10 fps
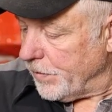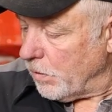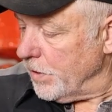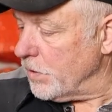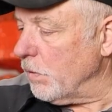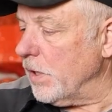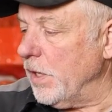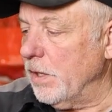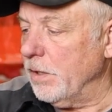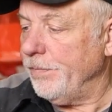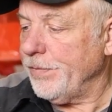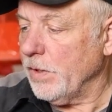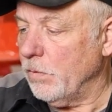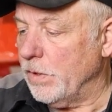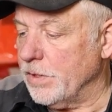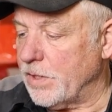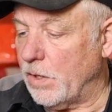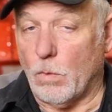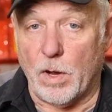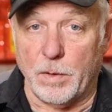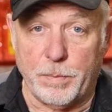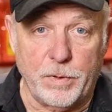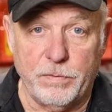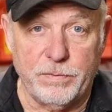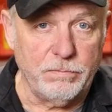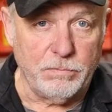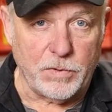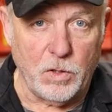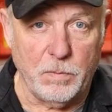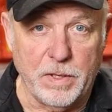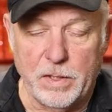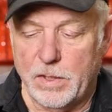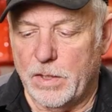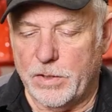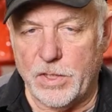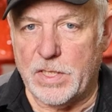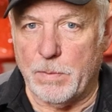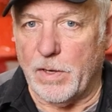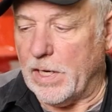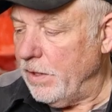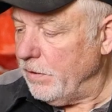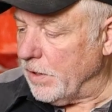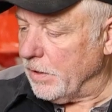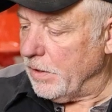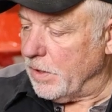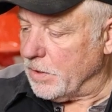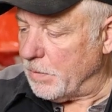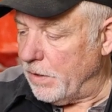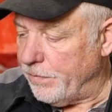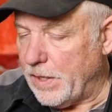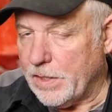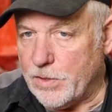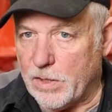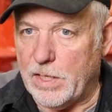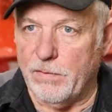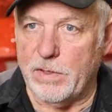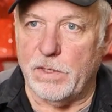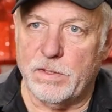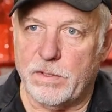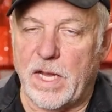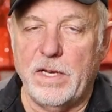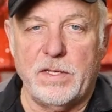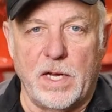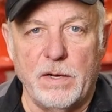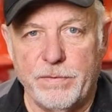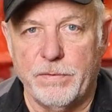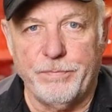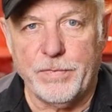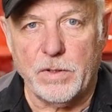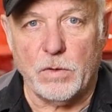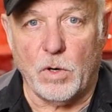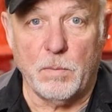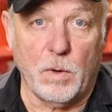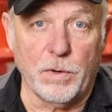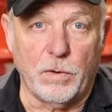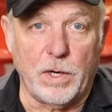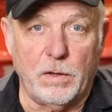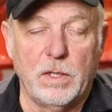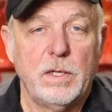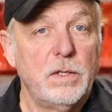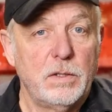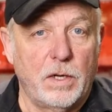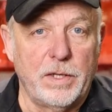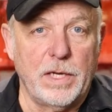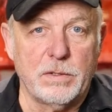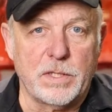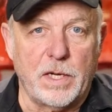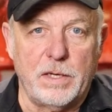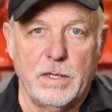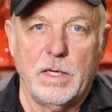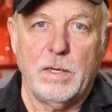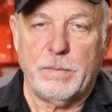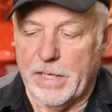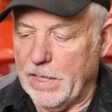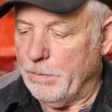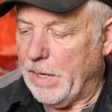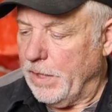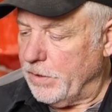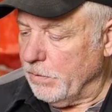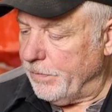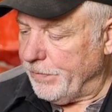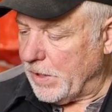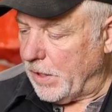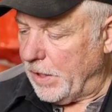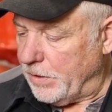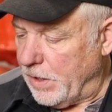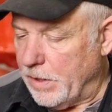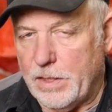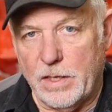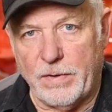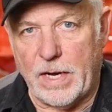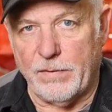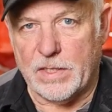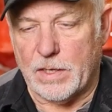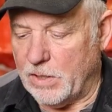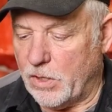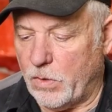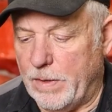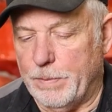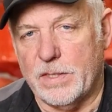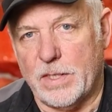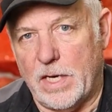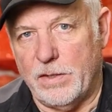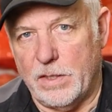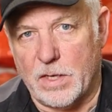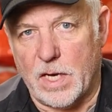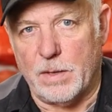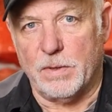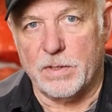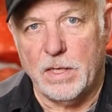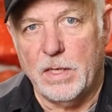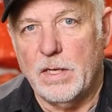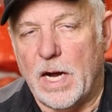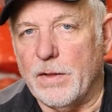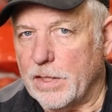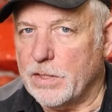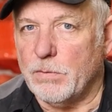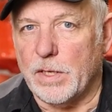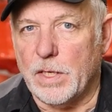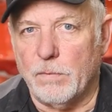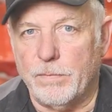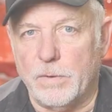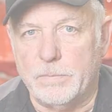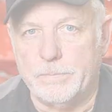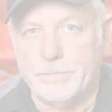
or this one here, which is a waterproof lube. Just about anything. As a matter of fact, you could even use ATF or motor oil on the outside. But getting back to it, I like the idea of having something creep inside these cables. I think it's really helpful.